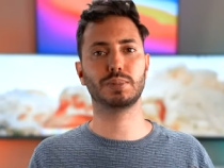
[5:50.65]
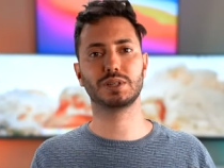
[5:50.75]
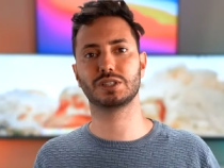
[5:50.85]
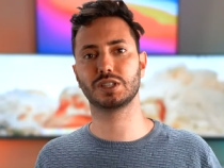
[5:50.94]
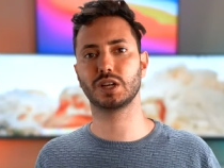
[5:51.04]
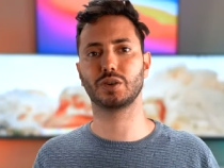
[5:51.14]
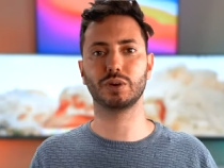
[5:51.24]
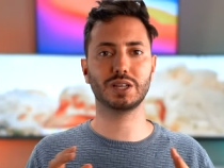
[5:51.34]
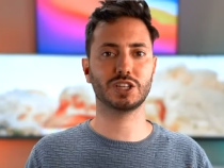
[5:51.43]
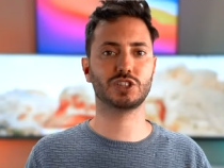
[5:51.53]
PC,
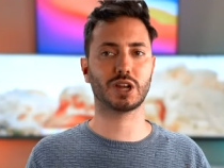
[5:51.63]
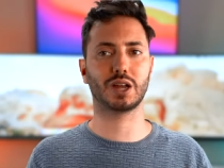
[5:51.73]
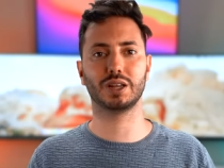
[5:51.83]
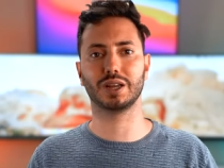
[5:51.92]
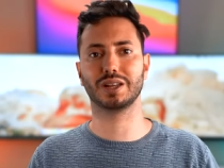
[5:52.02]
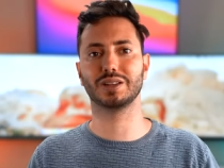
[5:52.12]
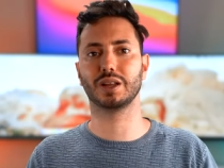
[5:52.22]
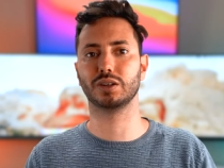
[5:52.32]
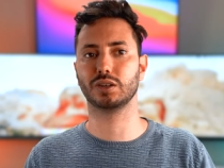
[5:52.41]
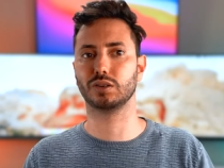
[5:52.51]
really shiny, and
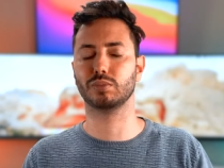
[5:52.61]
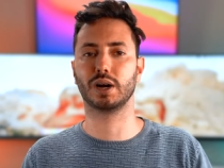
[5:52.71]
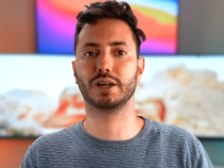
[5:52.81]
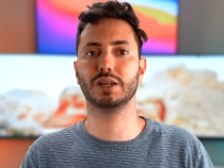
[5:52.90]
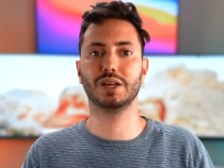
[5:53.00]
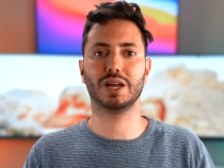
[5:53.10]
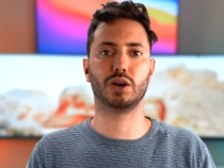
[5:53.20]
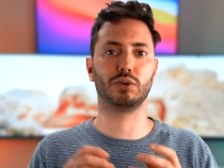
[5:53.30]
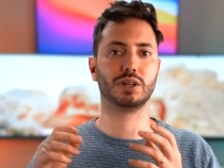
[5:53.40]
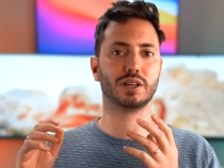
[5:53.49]
then you buy
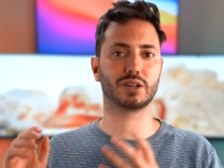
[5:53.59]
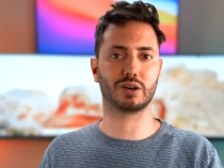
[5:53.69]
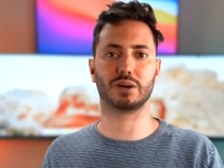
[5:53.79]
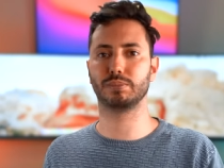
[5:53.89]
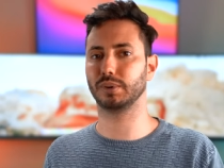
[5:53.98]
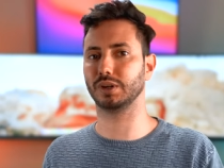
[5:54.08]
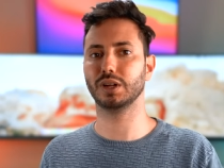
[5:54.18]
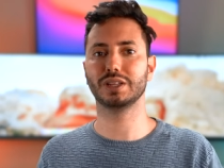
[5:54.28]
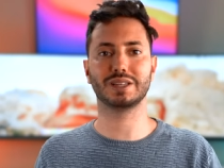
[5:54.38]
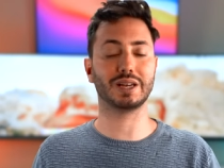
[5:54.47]
a really crappy
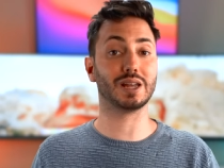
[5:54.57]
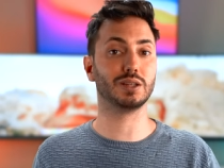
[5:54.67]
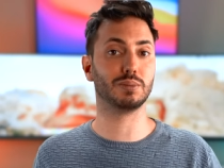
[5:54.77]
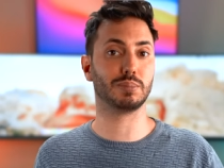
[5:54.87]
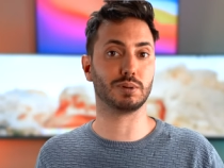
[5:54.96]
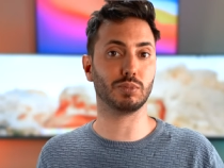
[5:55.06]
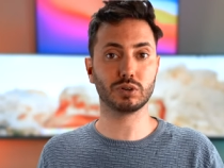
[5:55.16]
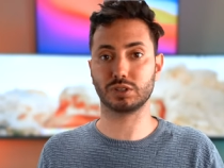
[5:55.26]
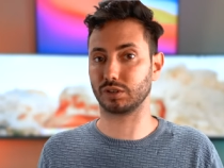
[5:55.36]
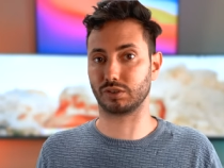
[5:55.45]
1080p
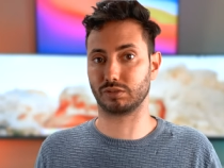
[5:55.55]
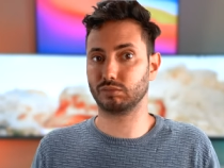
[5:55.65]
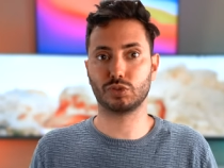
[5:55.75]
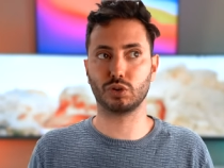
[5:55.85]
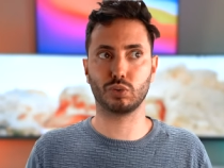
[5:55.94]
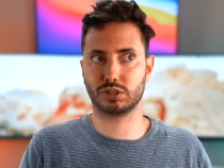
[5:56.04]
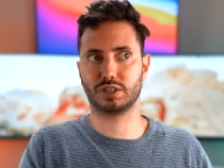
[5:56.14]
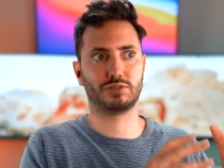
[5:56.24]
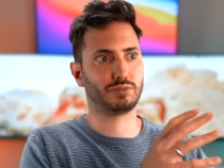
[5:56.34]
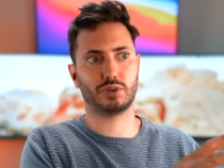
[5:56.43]
monitor. You
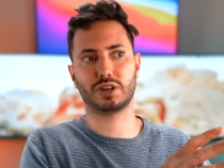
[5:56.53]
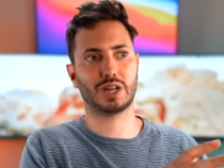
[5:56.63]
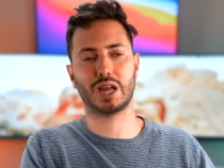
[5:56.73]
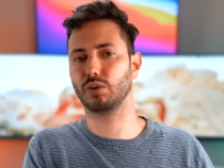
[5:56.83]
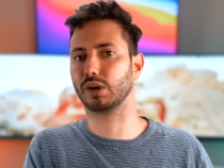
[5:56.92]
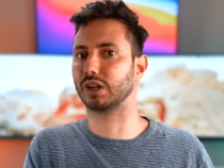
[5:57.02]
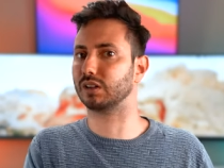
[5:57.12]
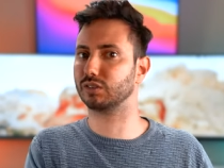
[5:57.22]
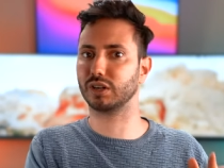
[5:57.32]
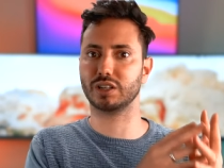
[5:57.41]
want a 4K
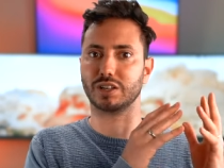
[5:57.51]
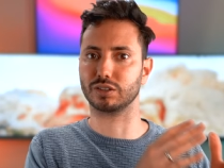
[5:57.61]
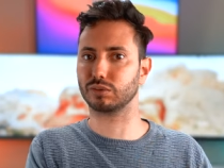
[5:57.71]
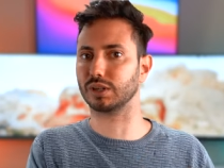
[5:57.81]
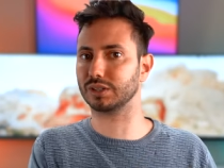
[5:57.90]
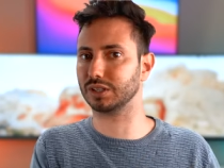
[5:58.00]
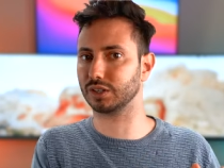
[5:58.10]
120